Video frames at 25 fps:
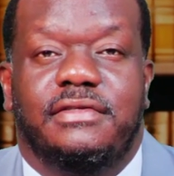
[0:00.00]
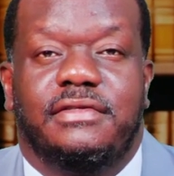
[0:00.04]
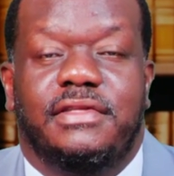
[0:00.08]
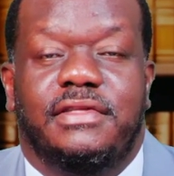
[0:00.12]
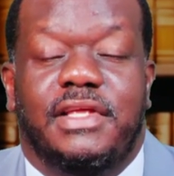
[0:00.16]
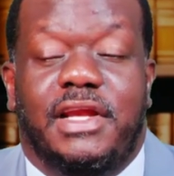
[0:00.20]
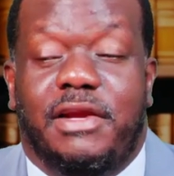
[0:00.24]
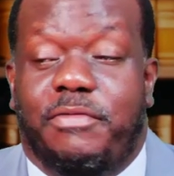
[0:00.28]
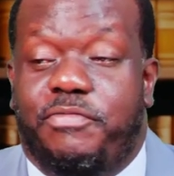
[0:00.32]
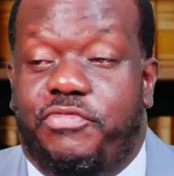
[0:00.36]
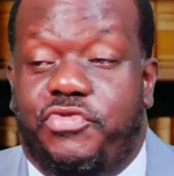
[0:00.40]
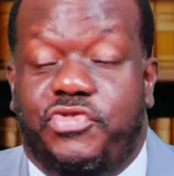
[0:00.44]

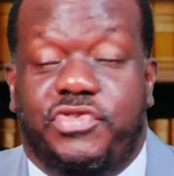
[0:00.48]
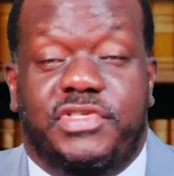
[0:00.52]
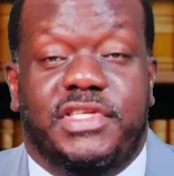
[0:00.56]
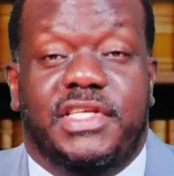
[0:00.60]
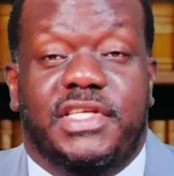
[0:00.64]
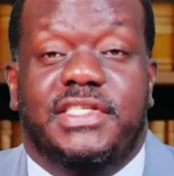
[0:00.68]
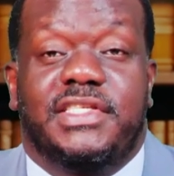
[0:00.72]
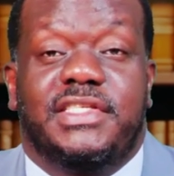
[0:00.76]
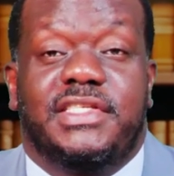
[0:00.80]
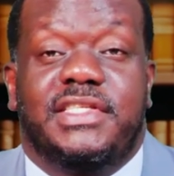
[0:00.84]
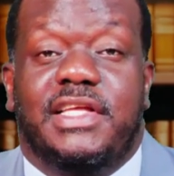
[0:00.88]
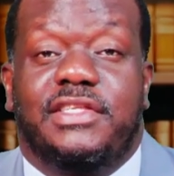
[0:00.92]
There are
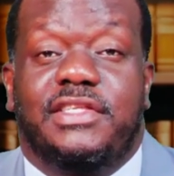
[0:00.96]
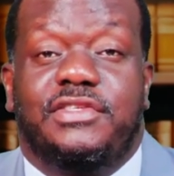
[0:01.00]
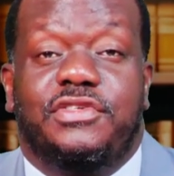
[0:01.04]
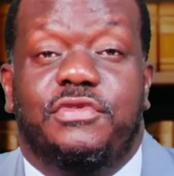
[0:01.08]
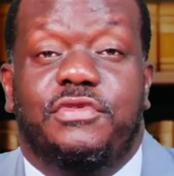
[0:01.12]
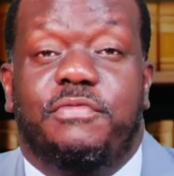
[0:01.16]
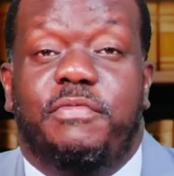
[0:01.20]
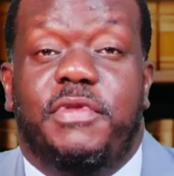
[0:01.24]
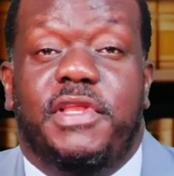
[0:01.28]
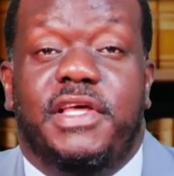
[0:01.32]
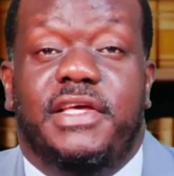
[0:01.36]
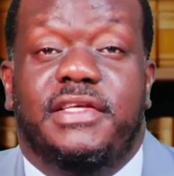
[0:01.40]
processes that
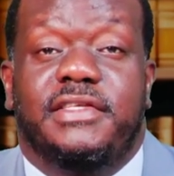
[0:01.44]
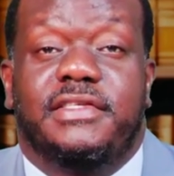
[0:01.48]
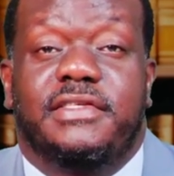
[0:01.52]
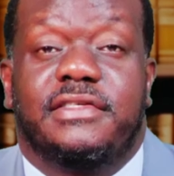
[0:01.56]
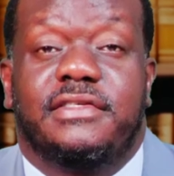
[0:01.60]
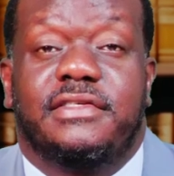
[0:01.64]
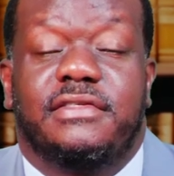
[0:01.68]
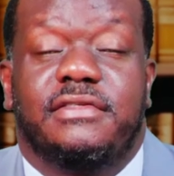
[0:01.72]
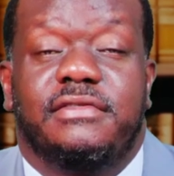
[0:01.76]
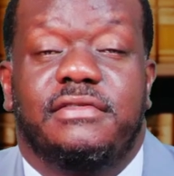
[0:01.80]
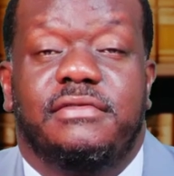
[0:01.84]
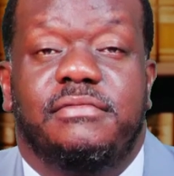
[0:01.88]
took
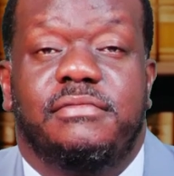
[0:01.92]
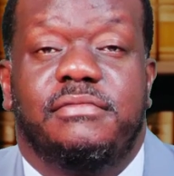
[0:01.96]
place.